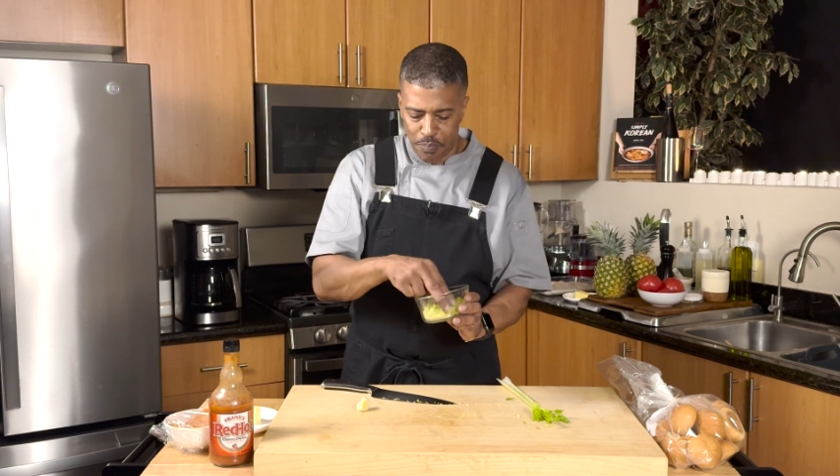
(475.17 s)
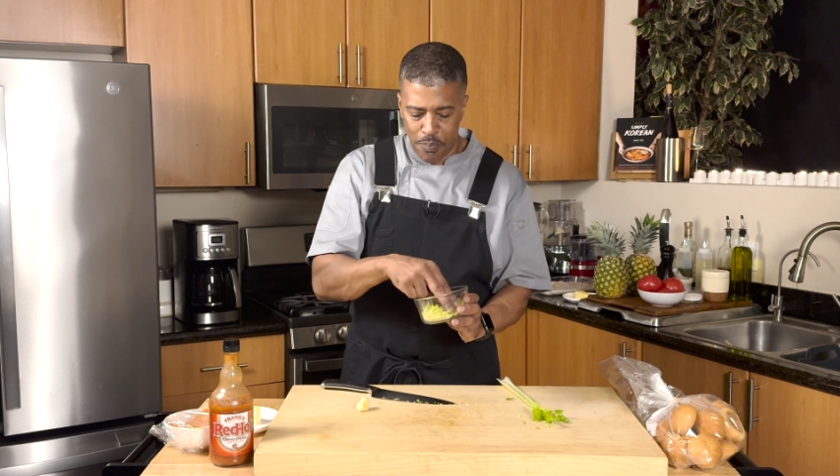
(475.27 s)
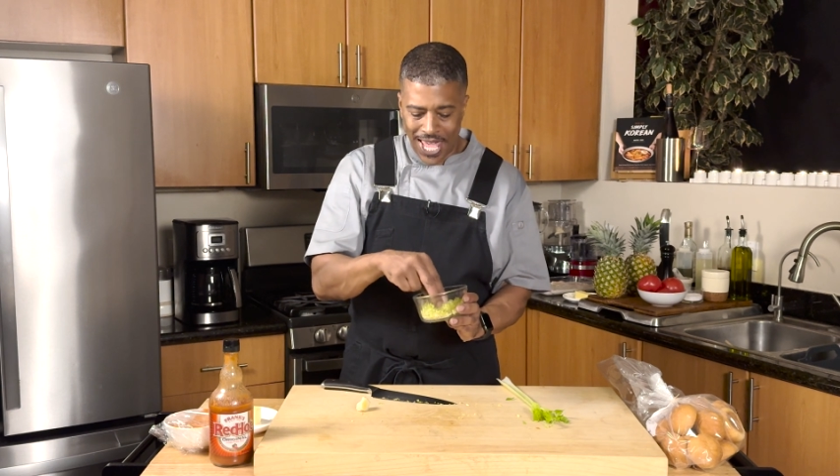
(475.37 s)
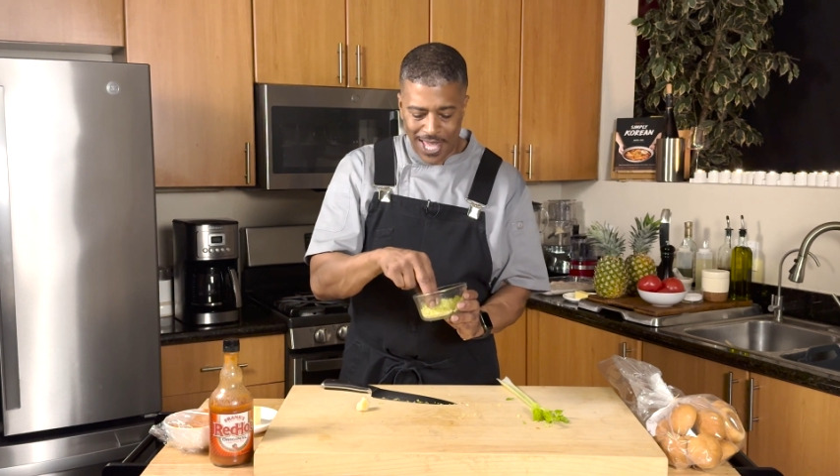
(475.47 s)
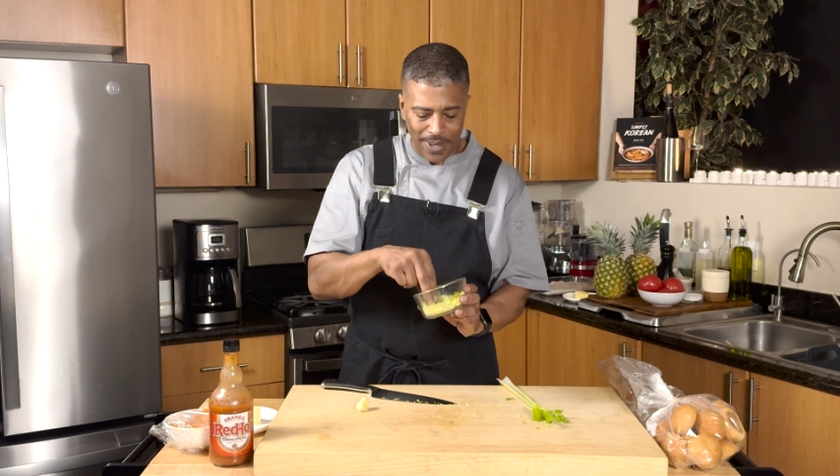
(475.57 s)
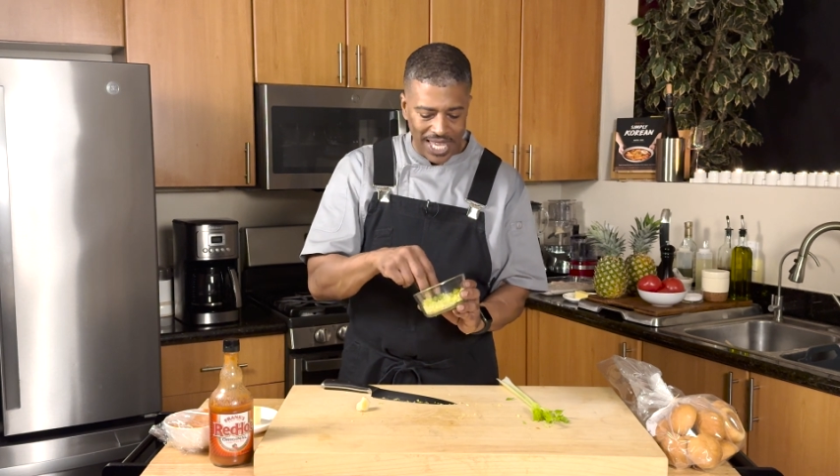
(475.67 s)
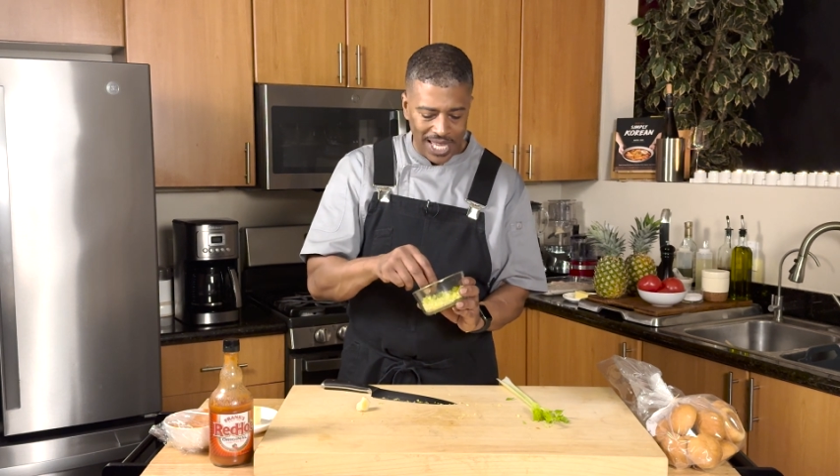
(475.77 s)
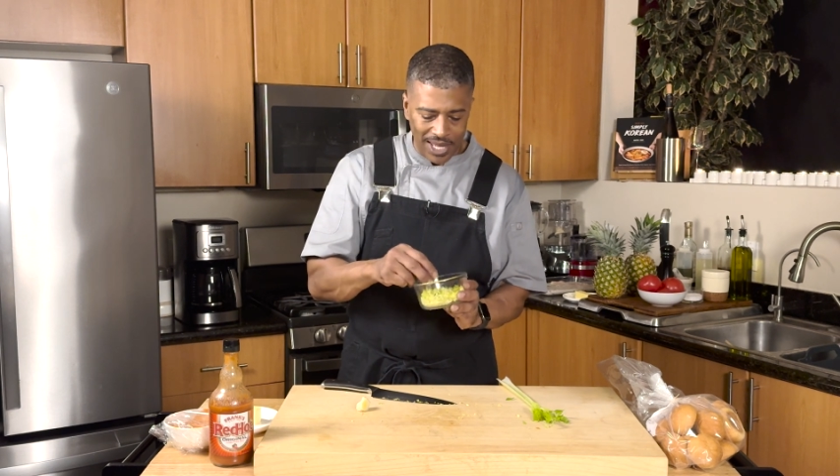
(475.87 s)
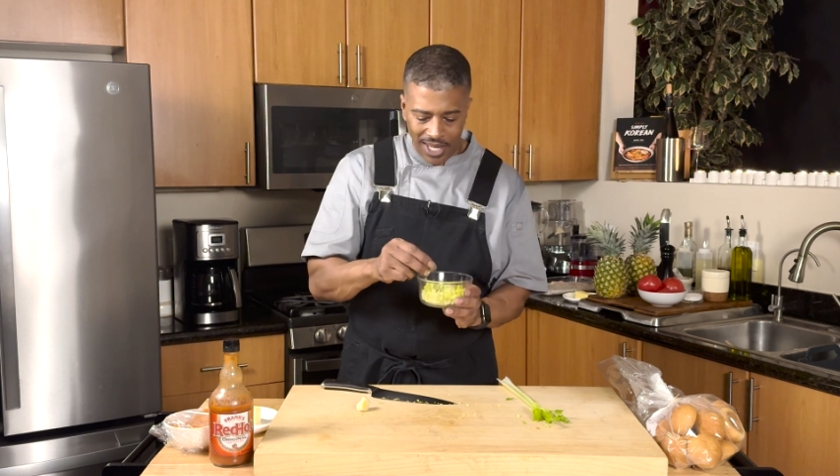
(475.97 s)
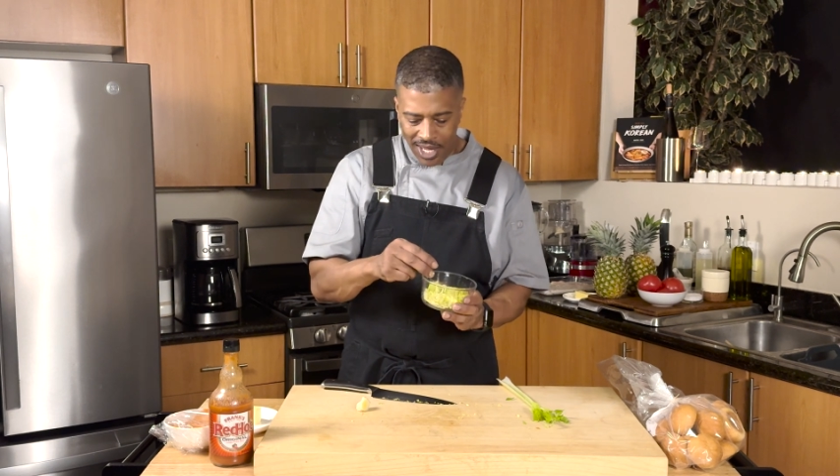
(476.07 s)

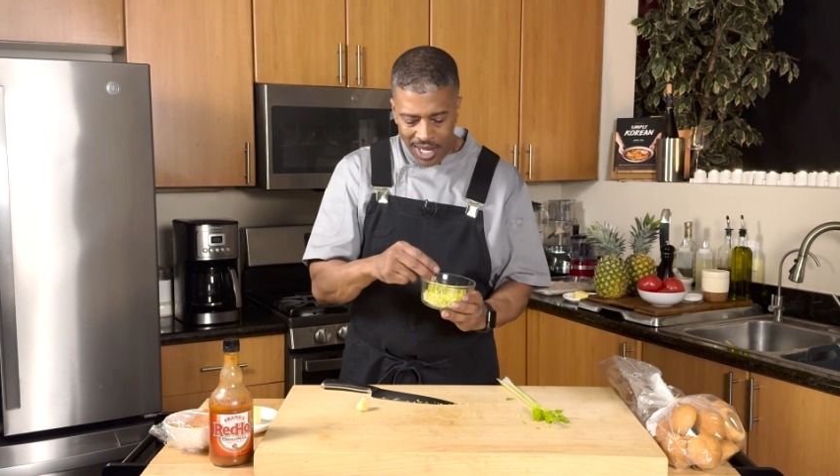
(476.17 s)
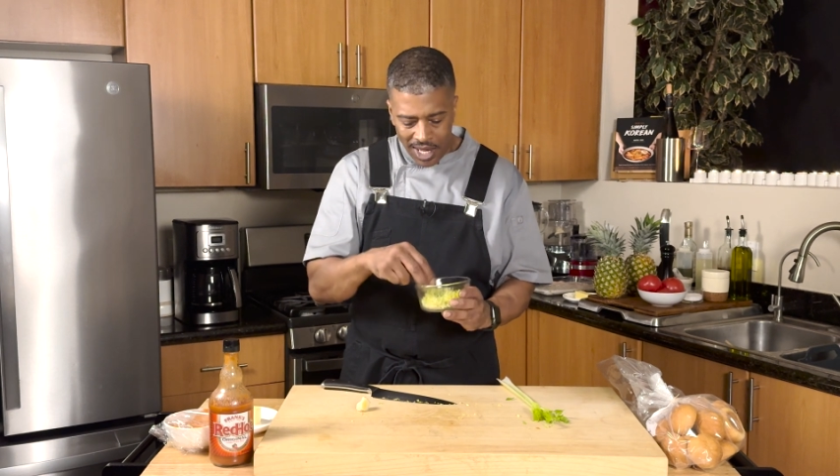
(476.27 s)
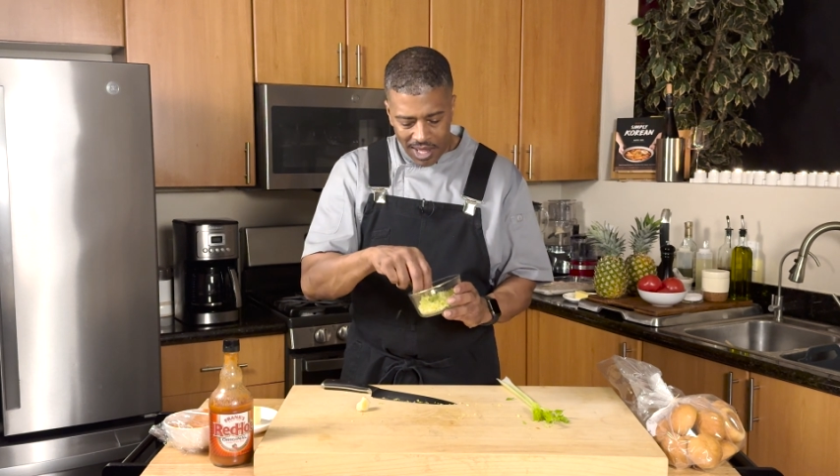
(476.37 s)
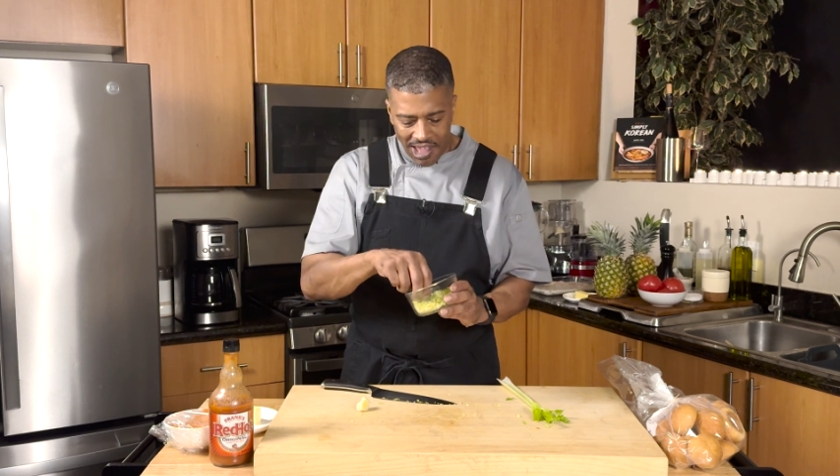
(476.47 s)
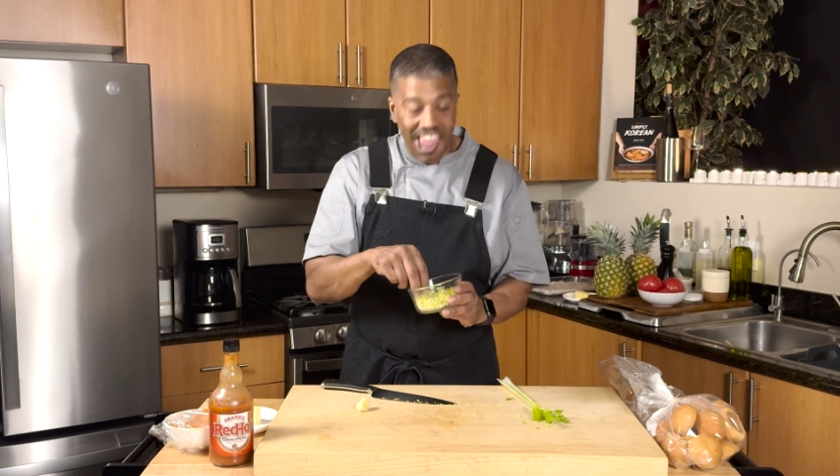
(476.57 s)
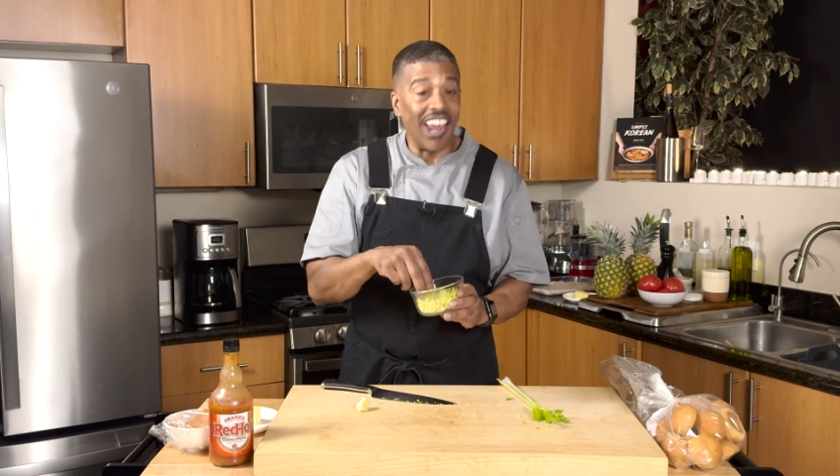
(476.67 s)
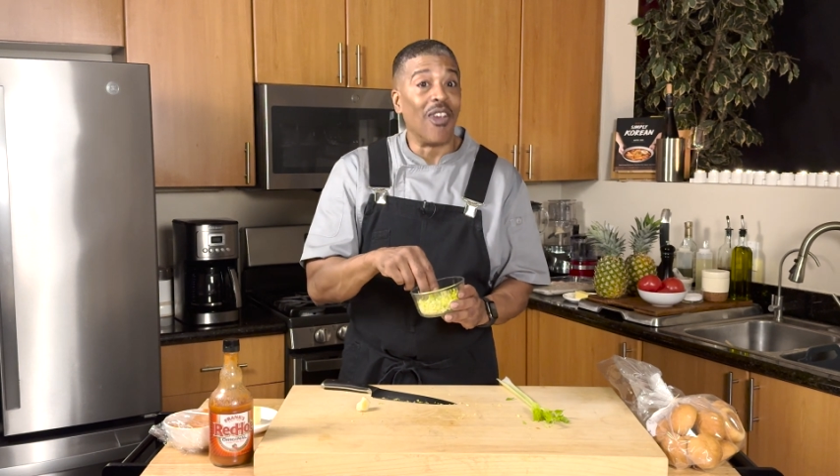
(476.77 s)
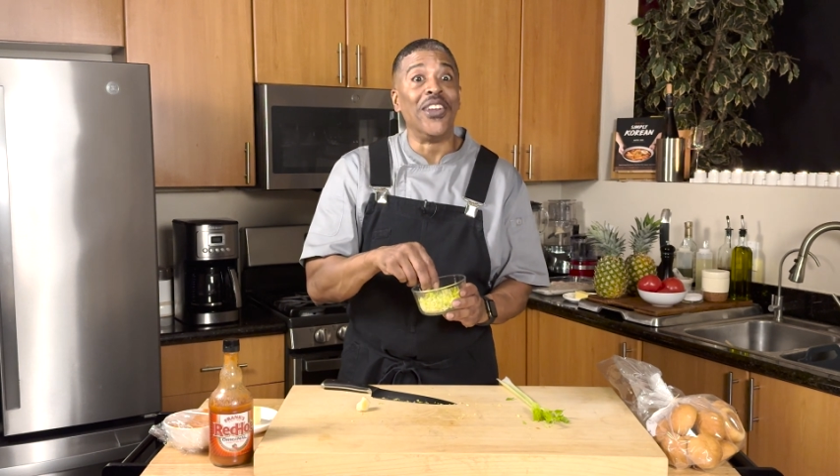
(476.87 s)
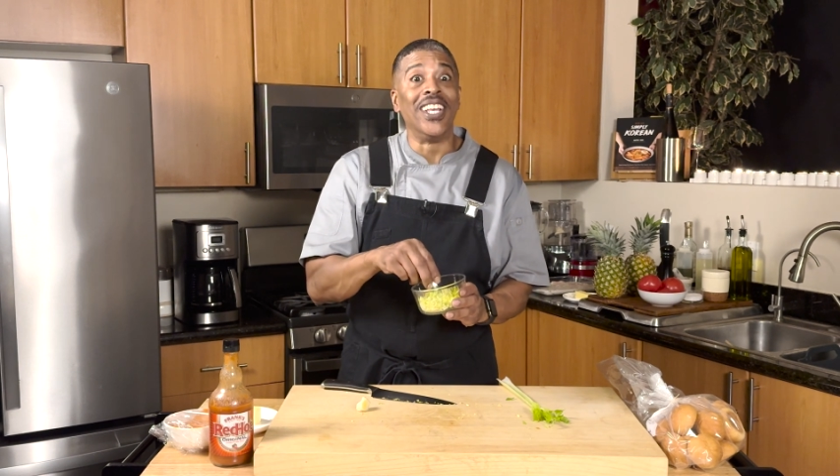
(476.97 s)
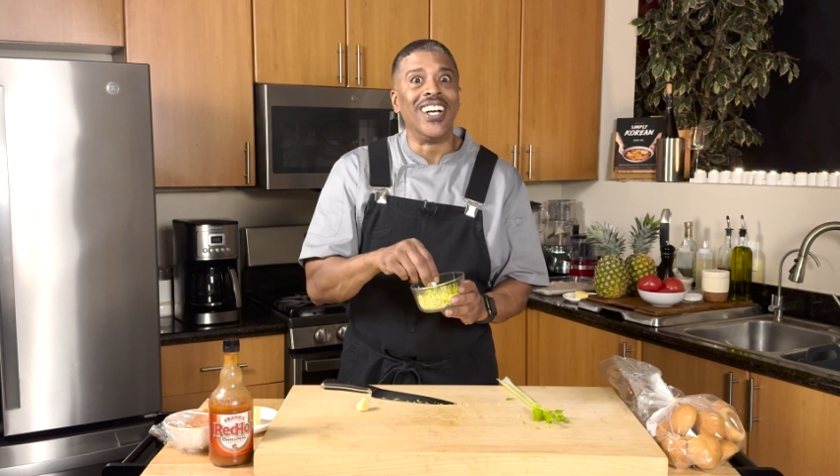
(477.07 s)
baby
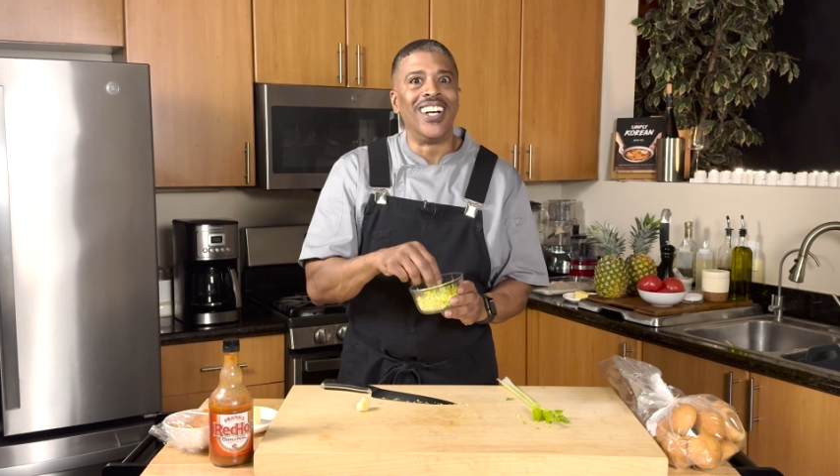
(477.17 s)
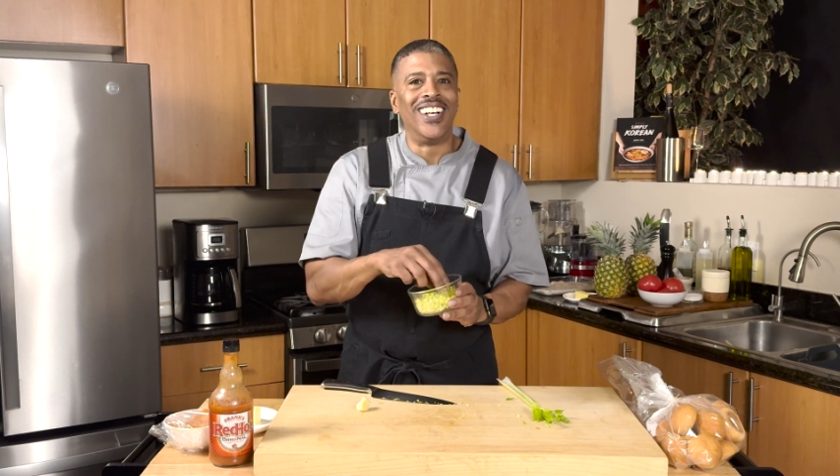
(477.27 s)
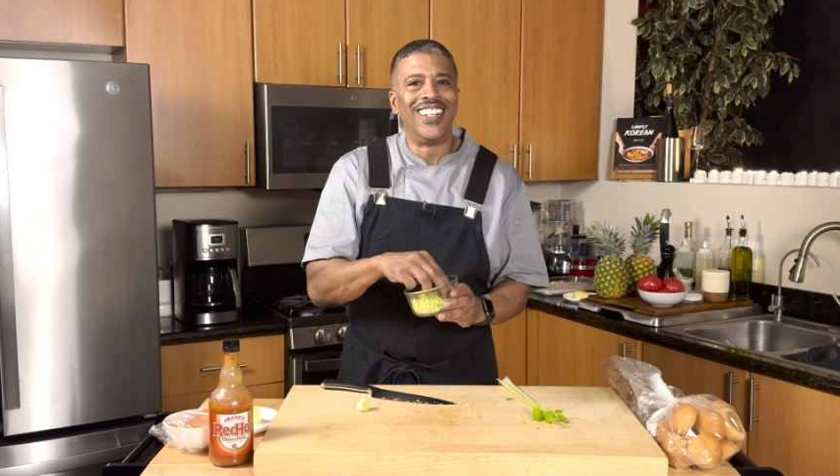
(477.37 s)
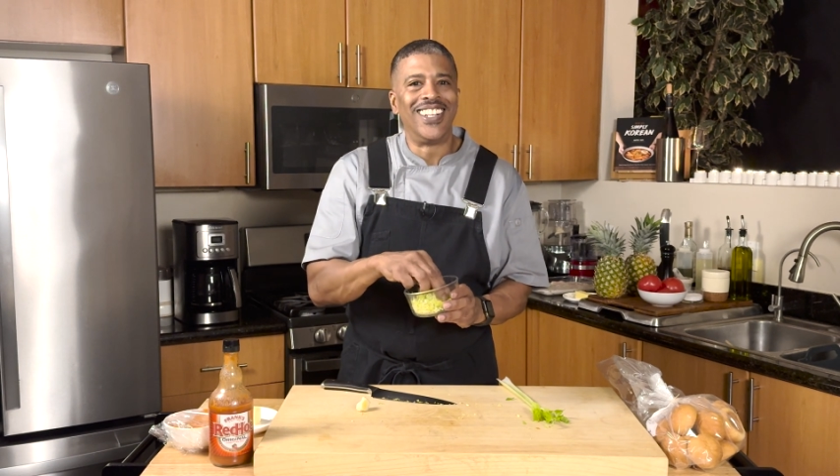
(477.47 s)
area,